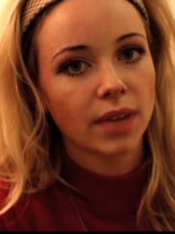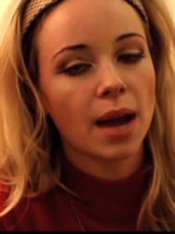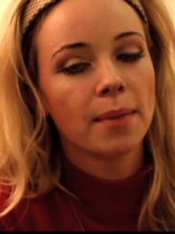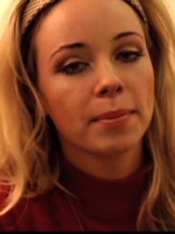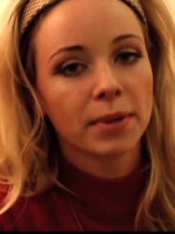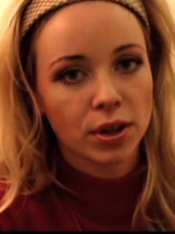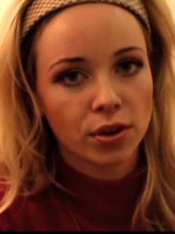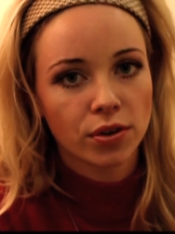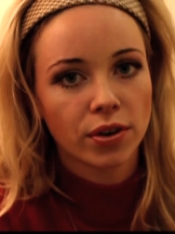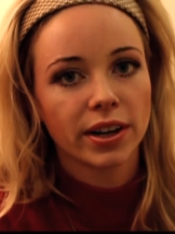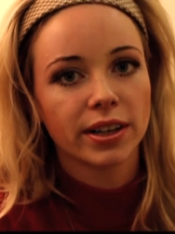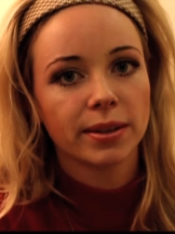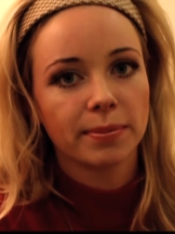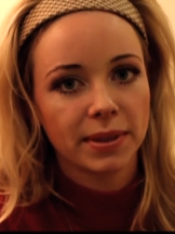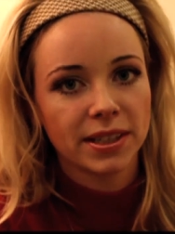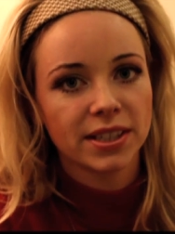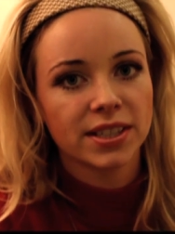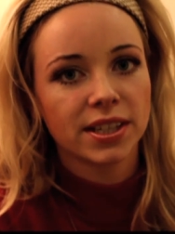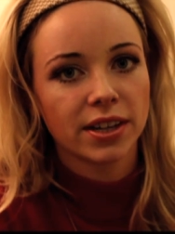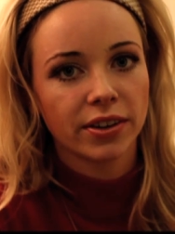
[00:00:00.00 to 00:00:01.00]
I'm
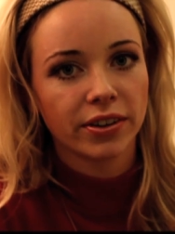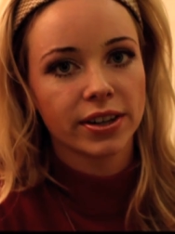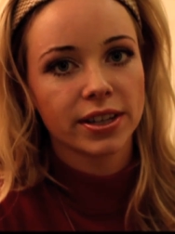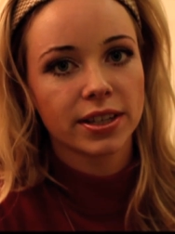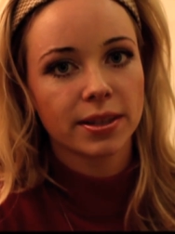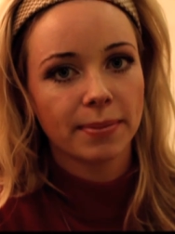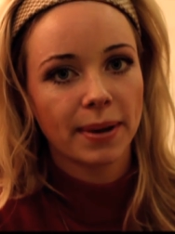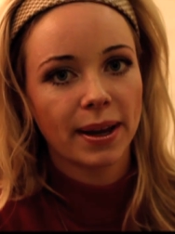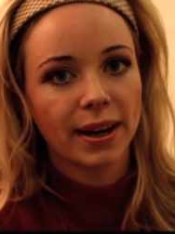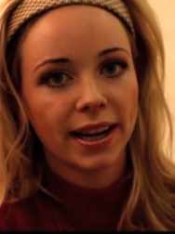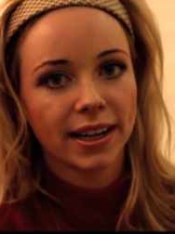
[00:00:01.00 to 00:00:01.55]
incredibly serious about